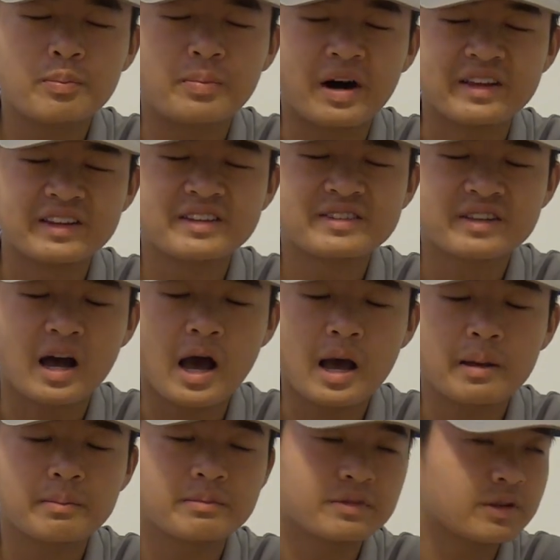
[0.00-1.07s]
by this
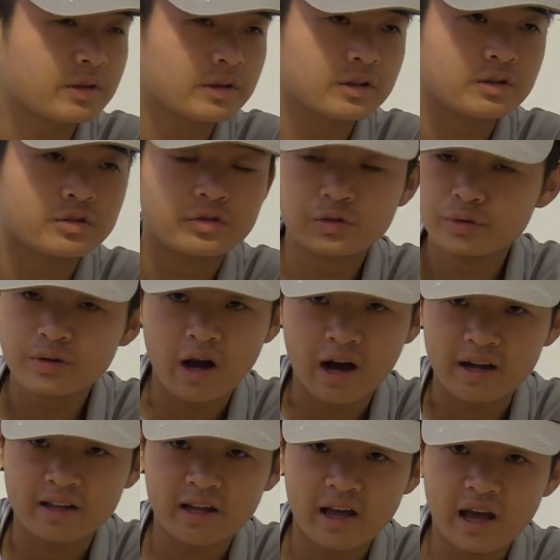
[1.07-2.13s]
time, do
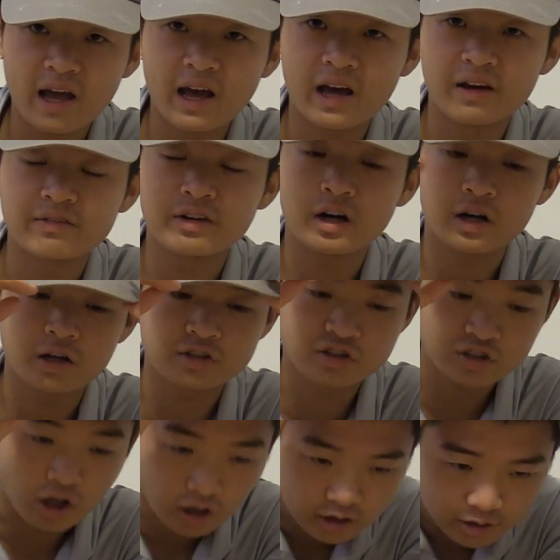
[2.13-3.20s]
not have a
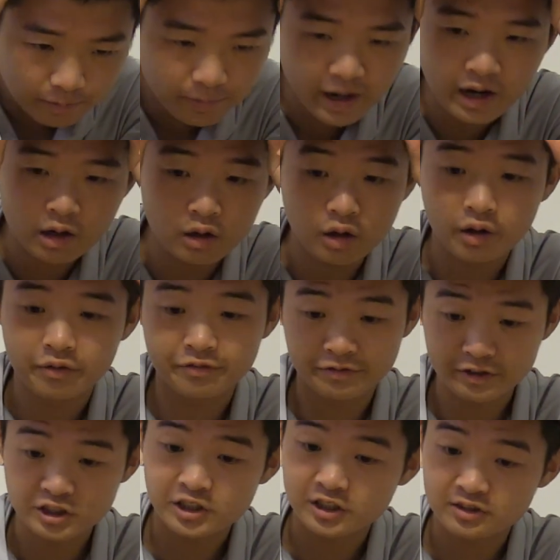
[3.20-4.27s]
solid pair of
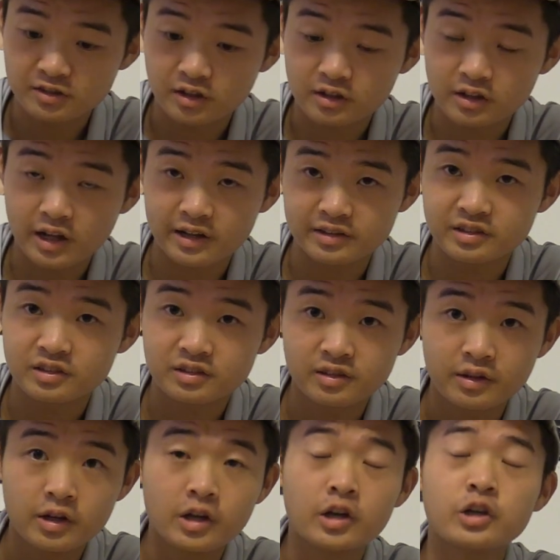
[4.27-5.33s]
fishing sunglasses,
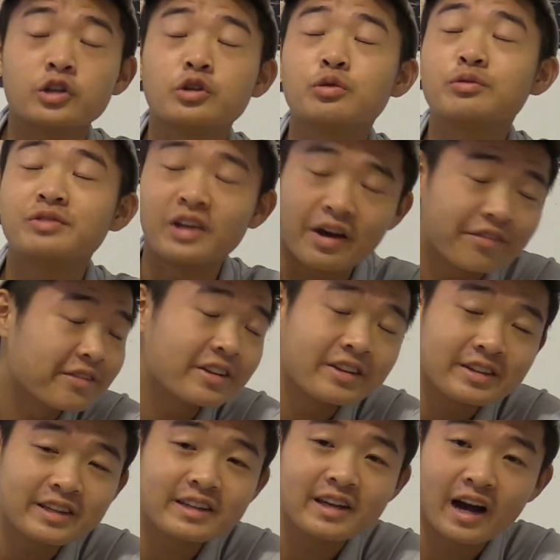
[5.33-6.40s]
you
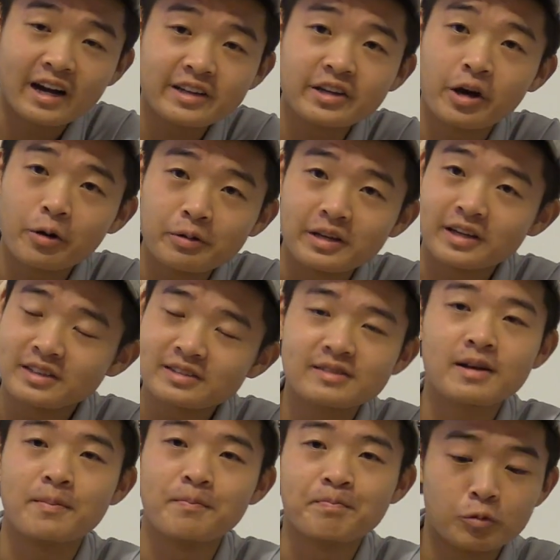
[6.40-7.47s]
definitely gotta go get
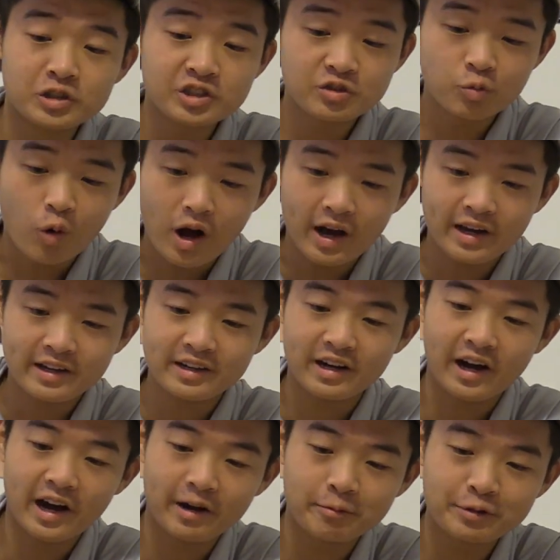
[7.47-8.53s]
some. Which is why
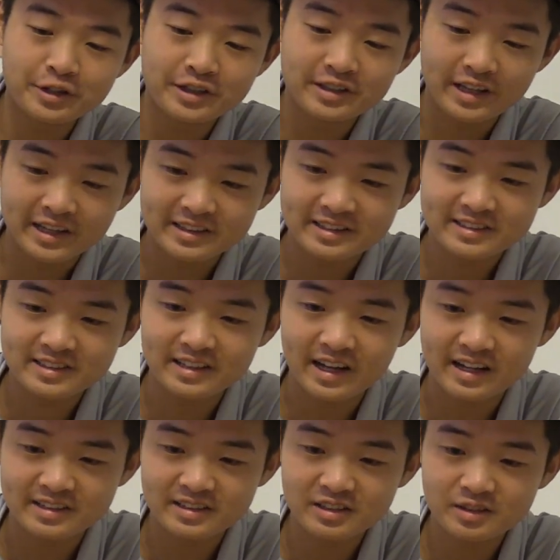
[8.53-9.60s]
I really like these
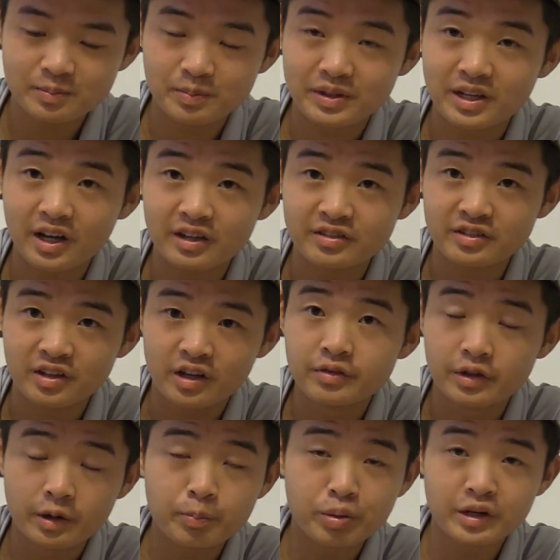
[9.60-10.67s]
glasses, because
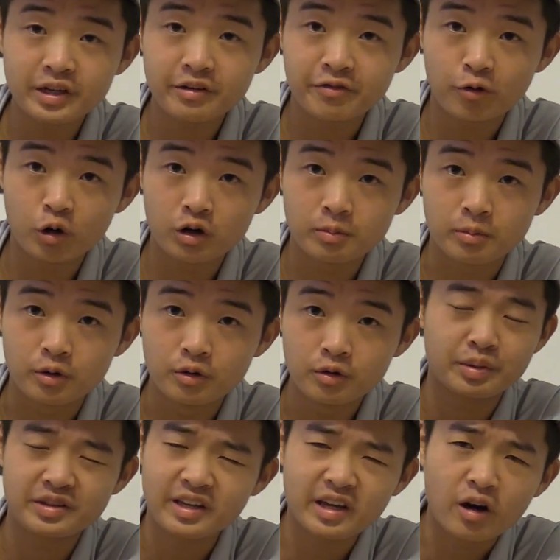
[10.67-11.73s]
they're pretty affordable,
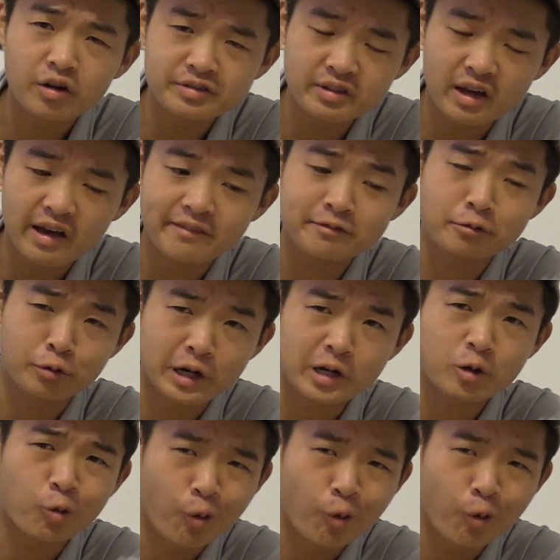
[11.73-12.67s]
but they also have great